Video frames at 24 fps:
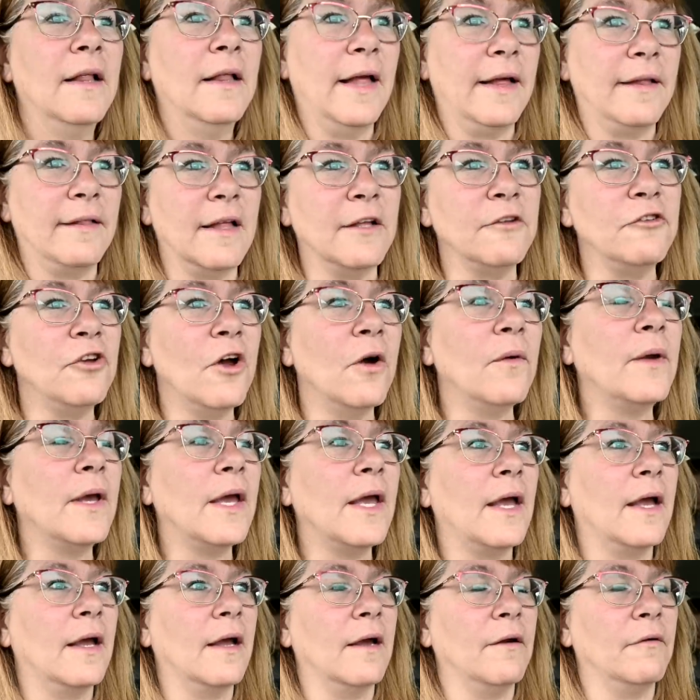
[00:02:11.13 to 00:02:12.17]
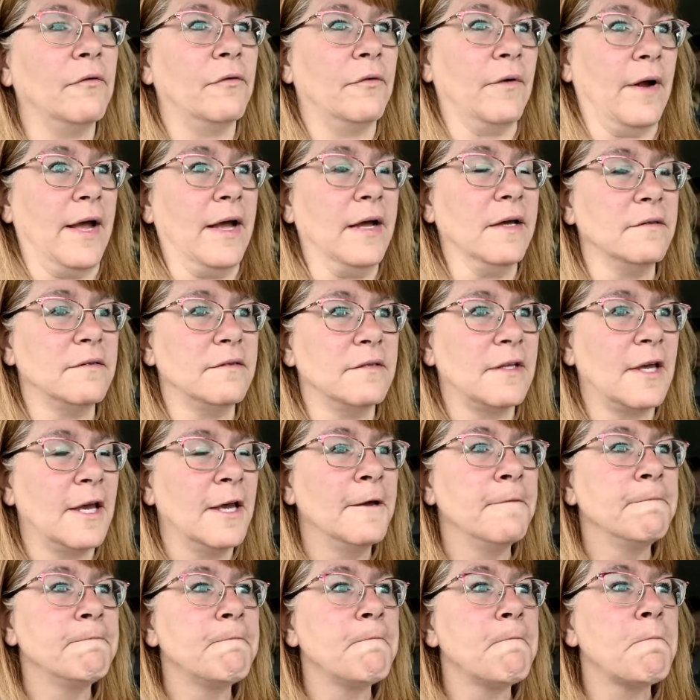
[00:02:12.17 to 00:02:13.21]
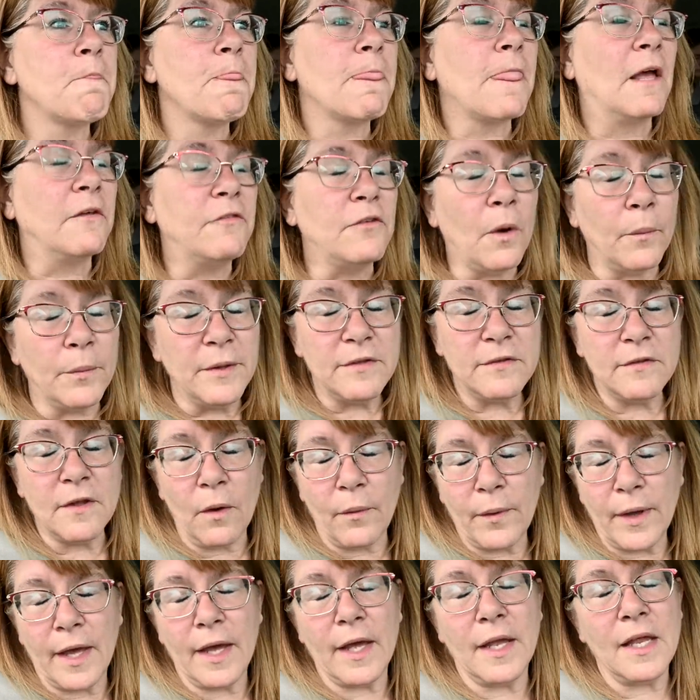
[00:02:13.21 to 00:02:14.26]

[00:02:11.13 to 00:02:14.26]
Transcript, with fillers: like the choking risk. So we soak it,